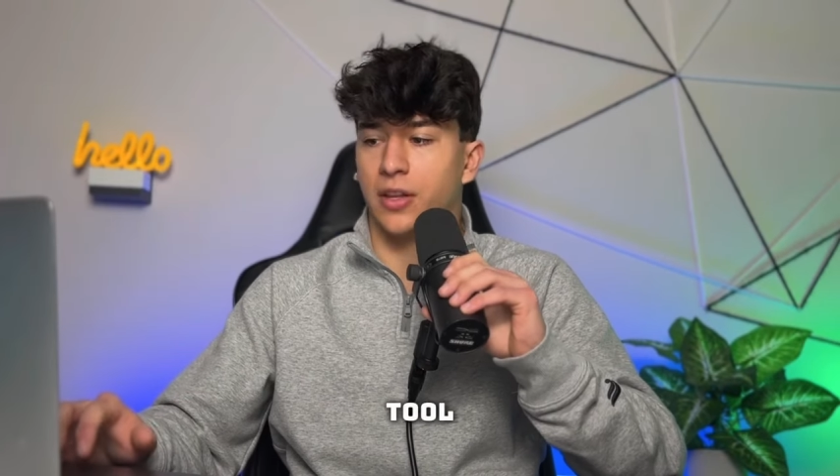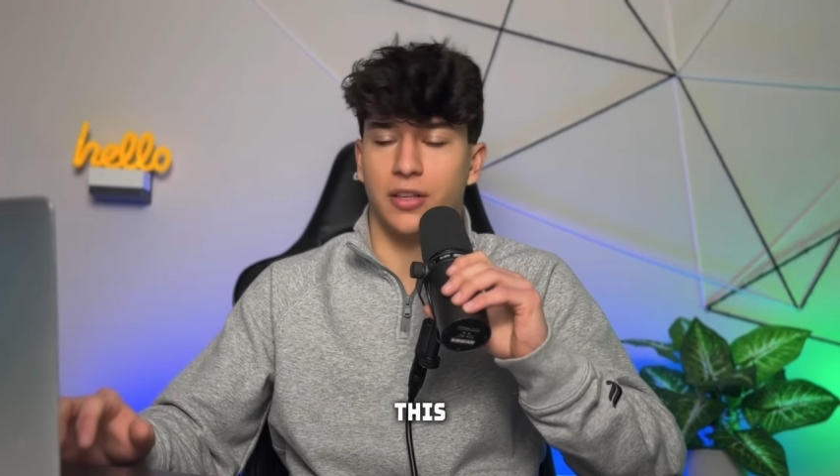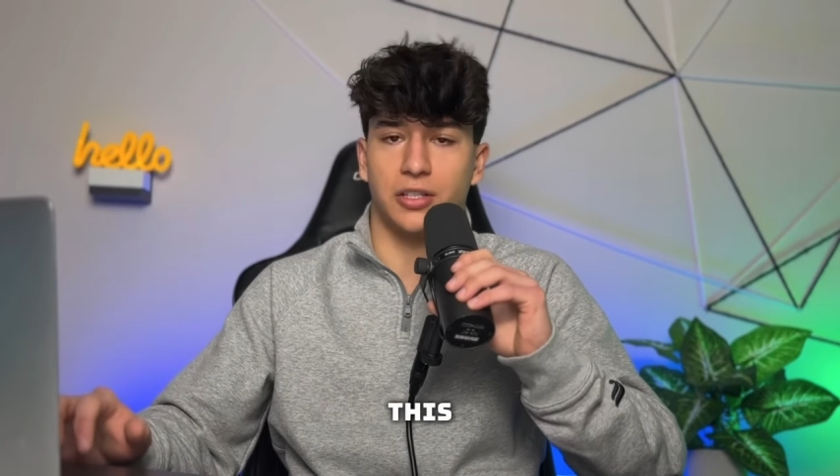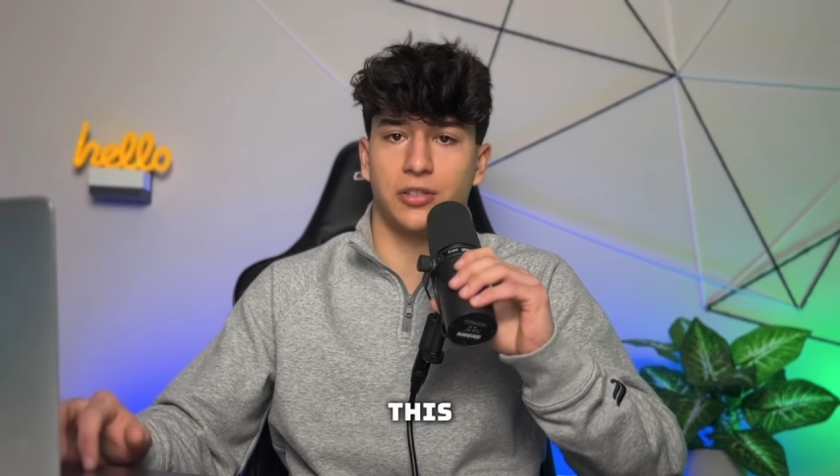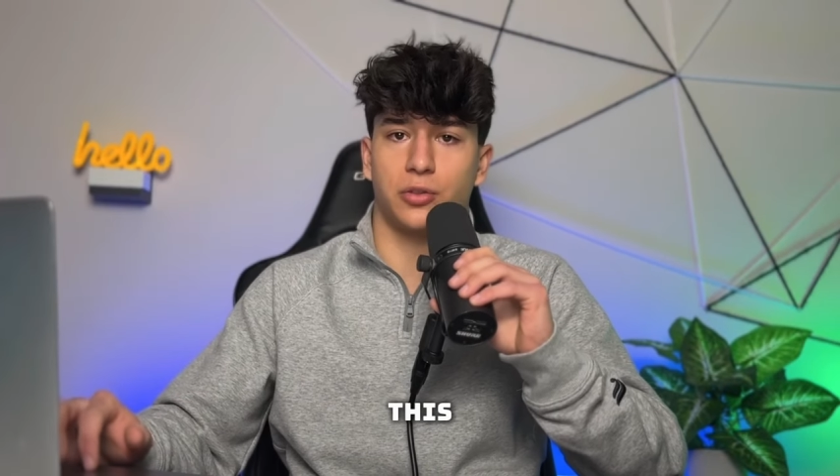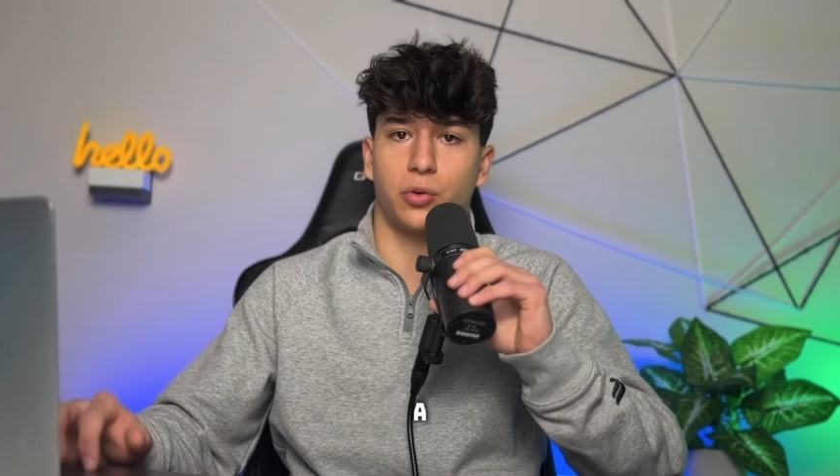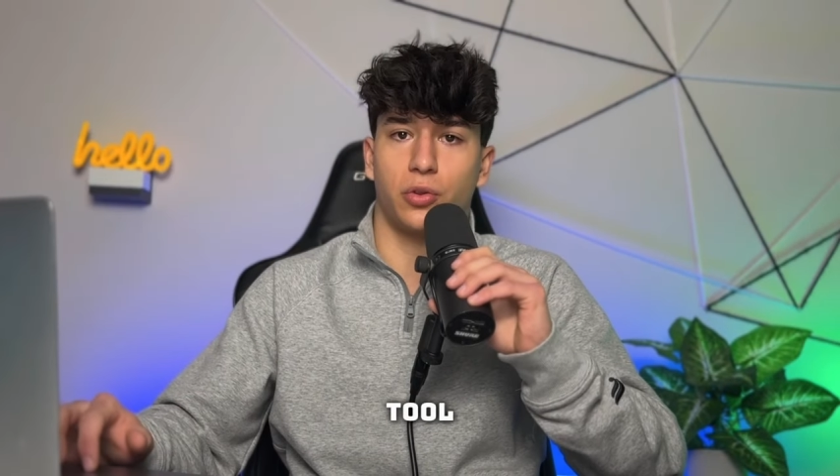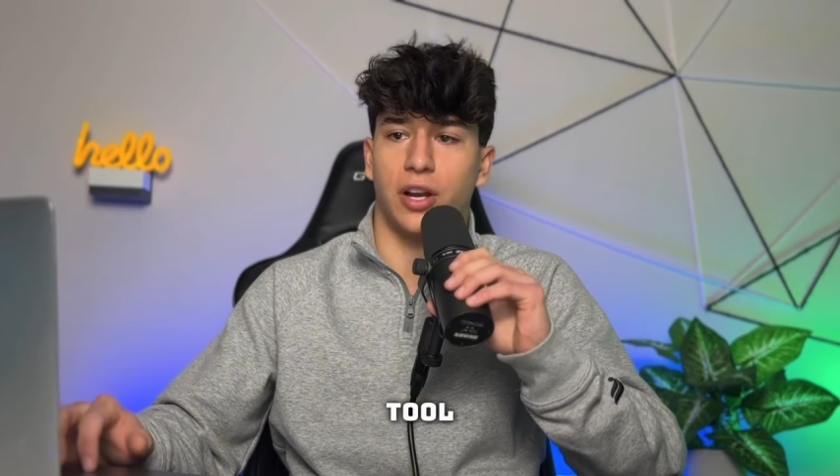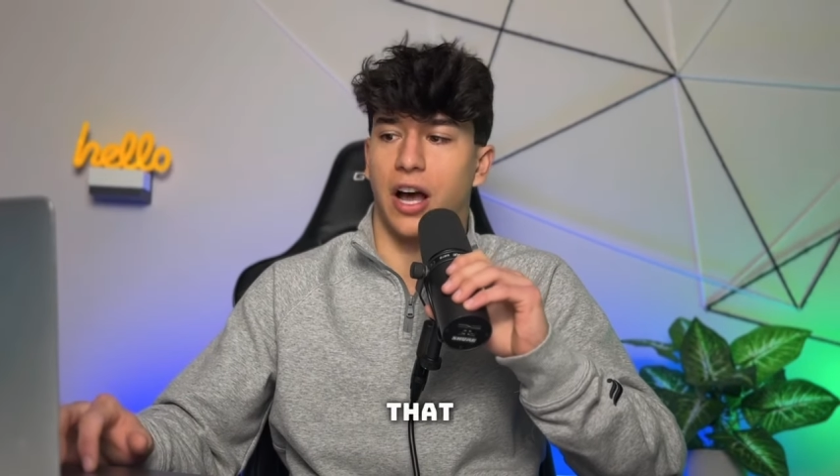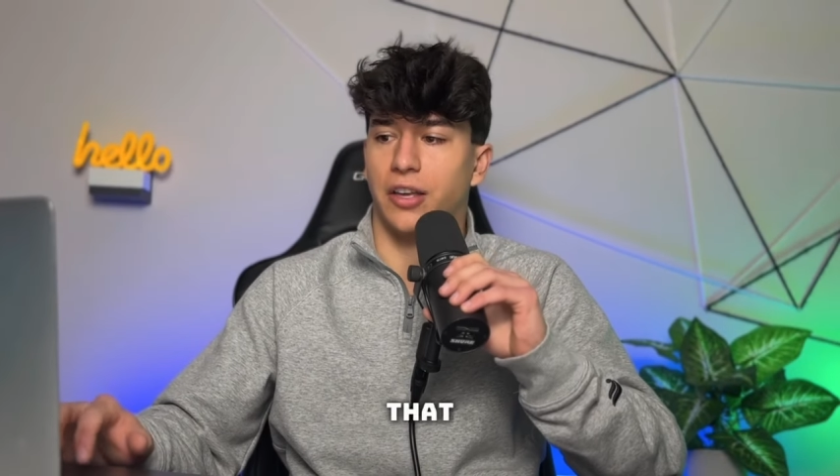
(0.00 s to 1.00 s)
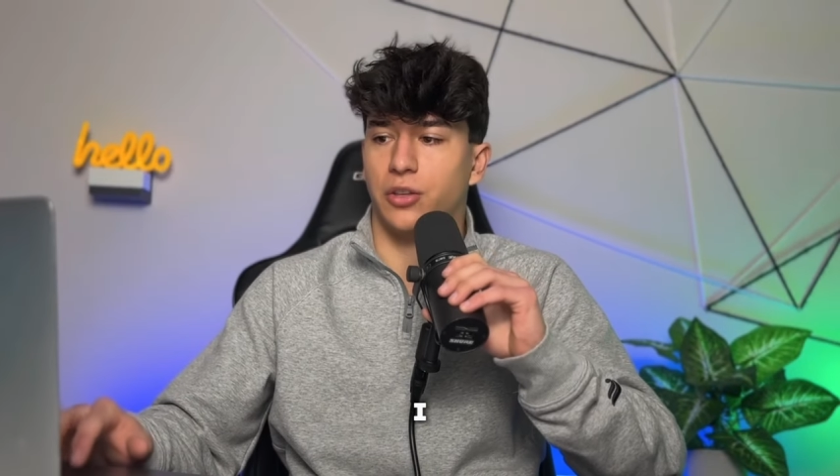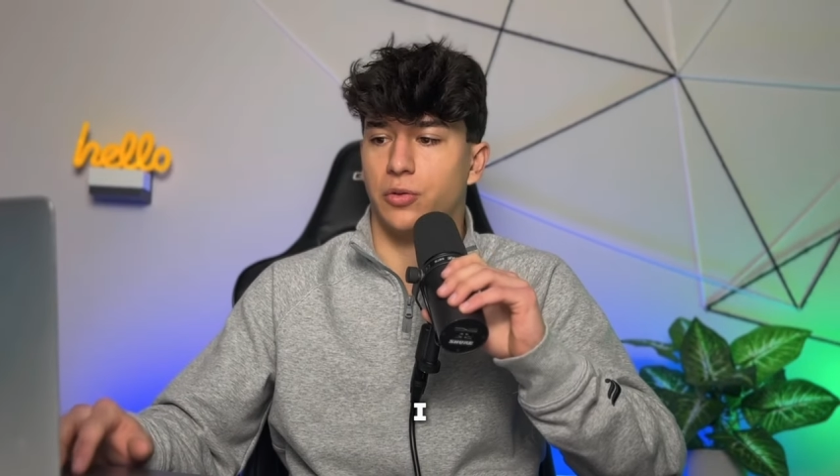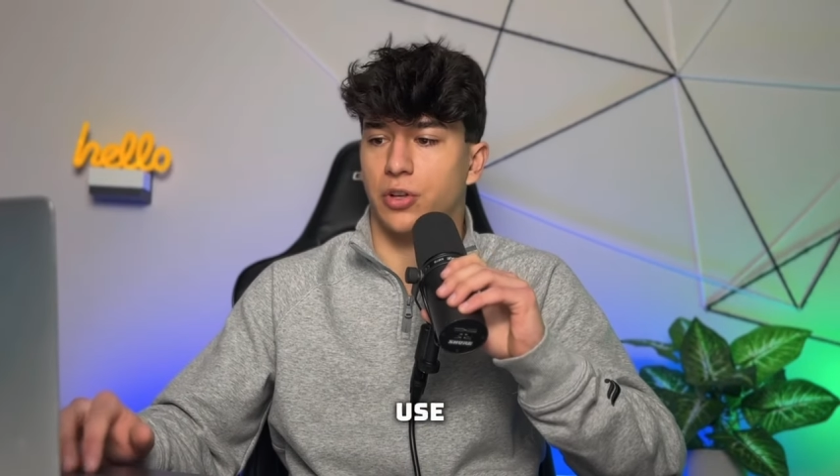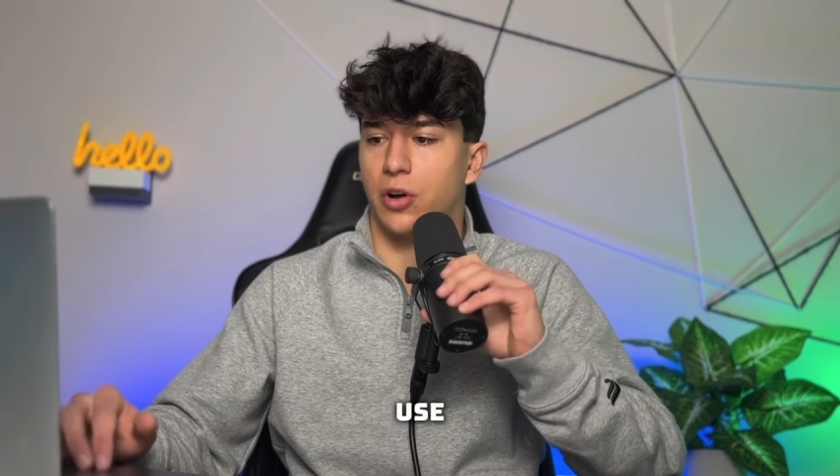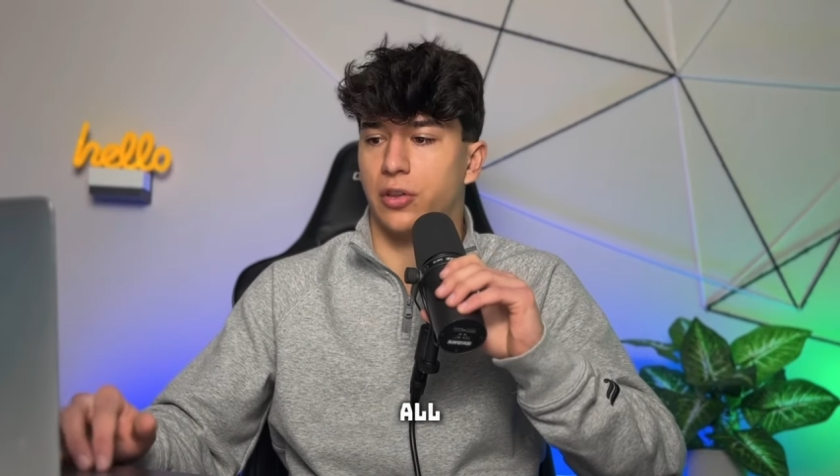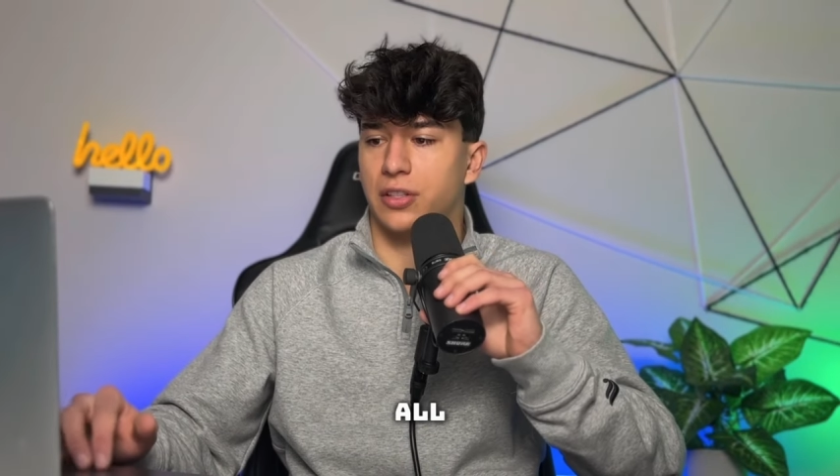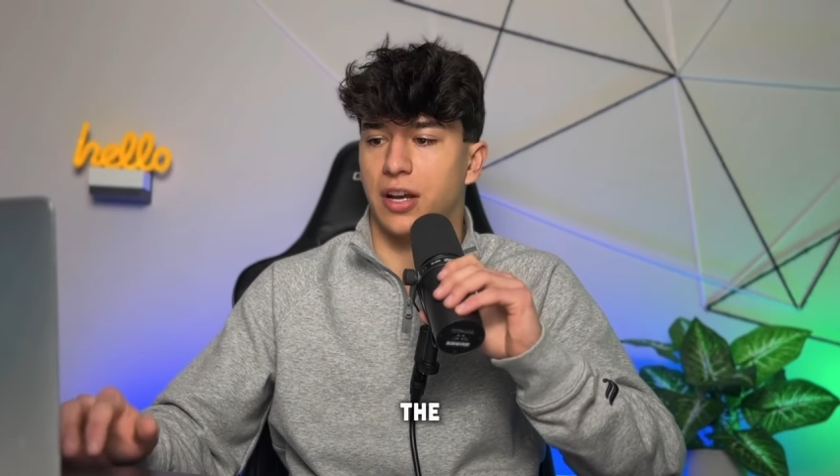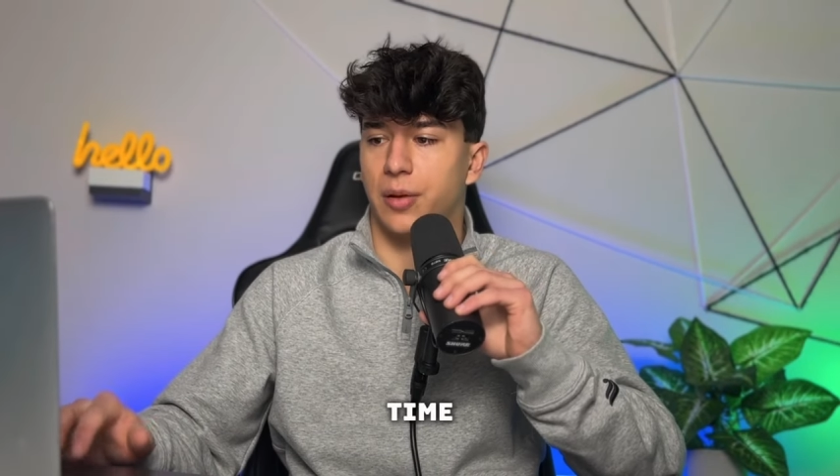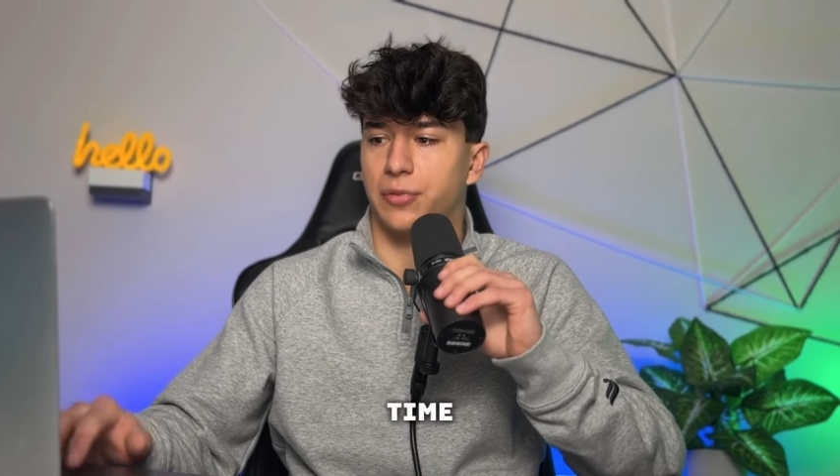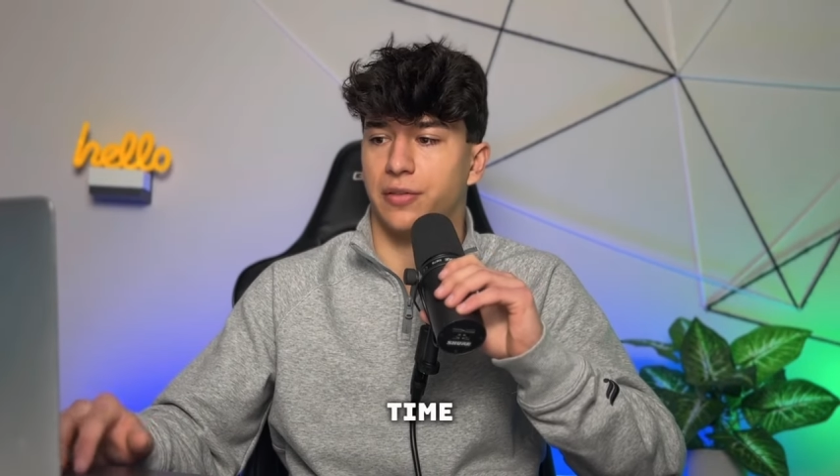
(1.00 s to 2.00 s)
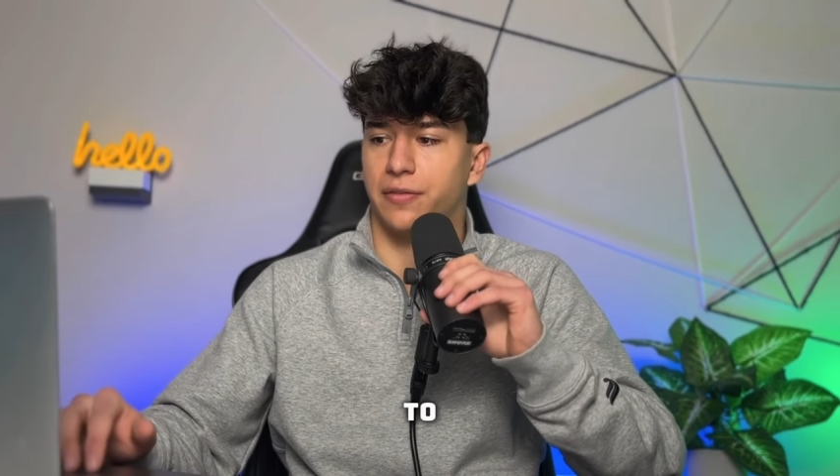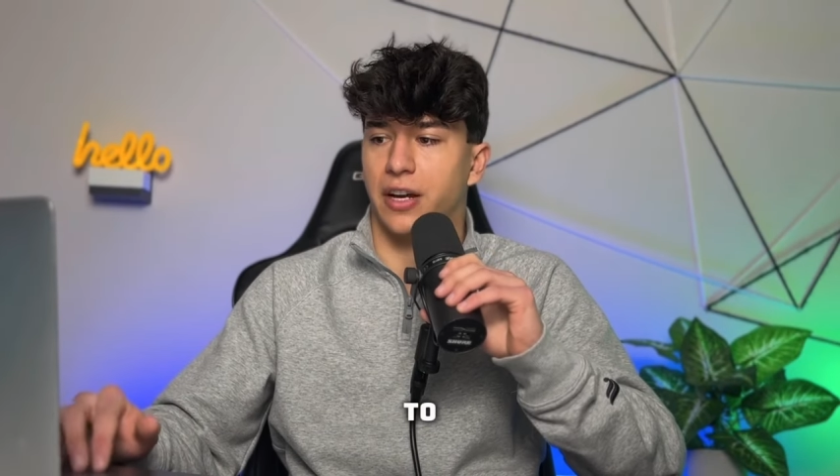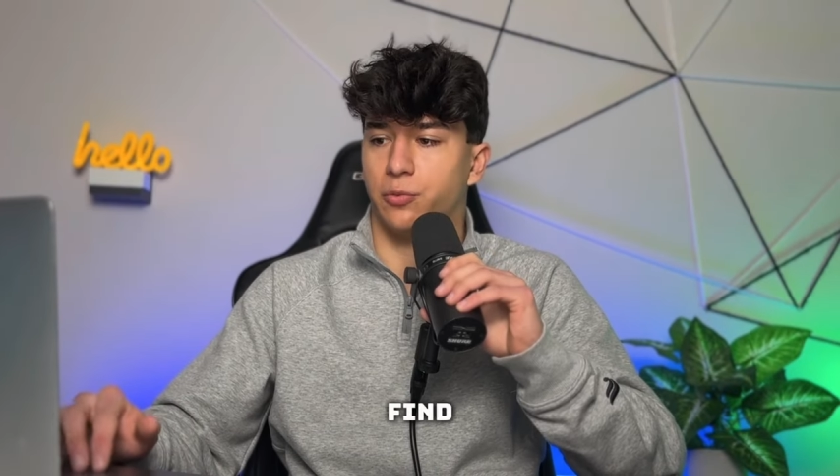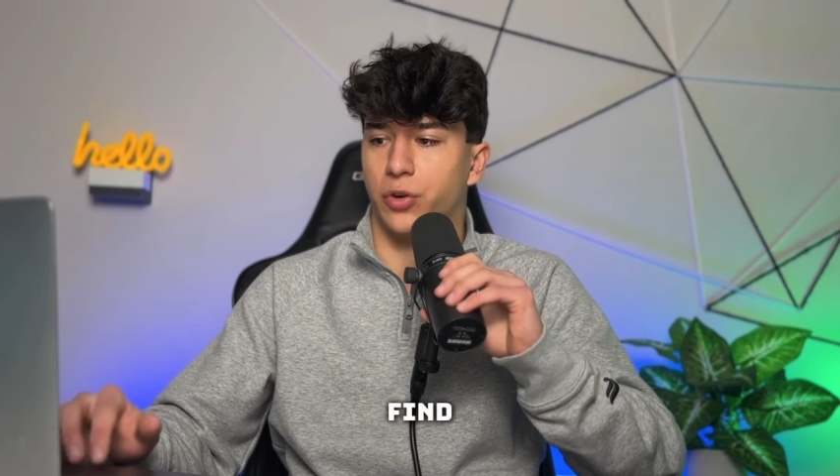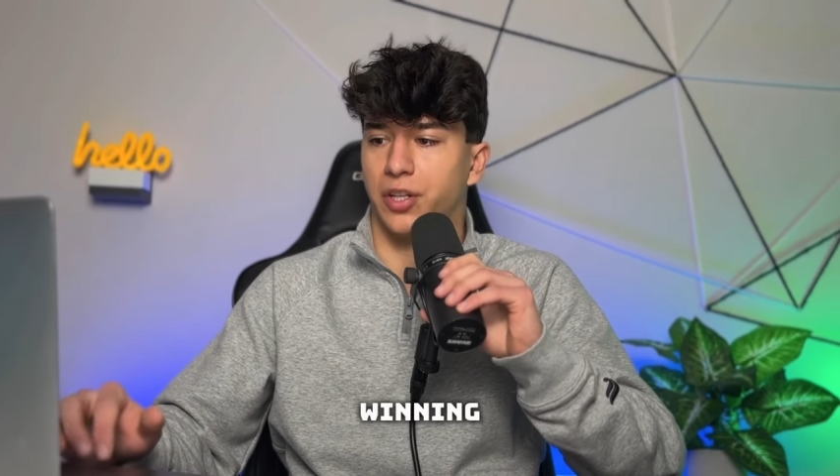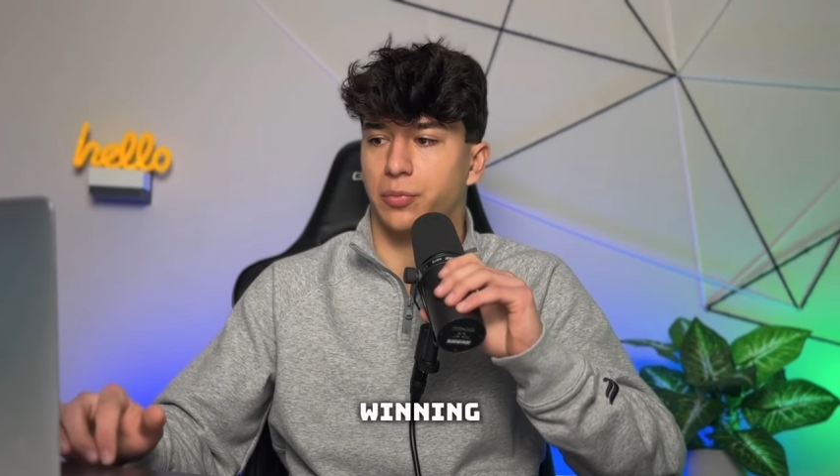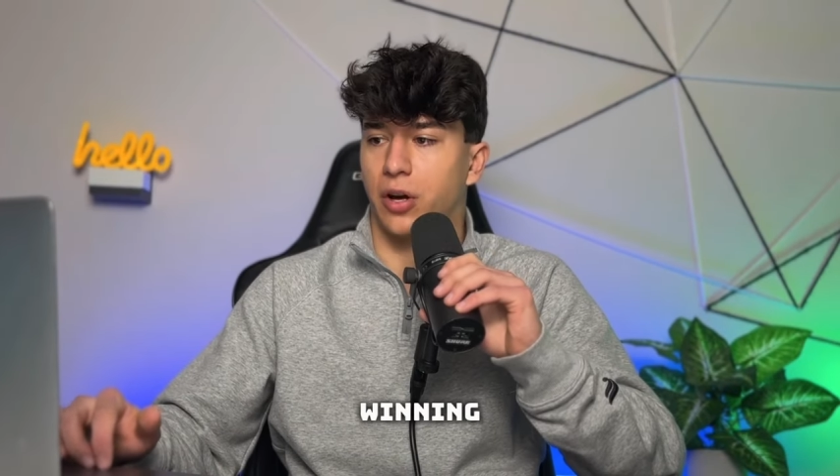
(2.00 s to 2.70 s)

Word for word: This is a tool that I use all the time to find winning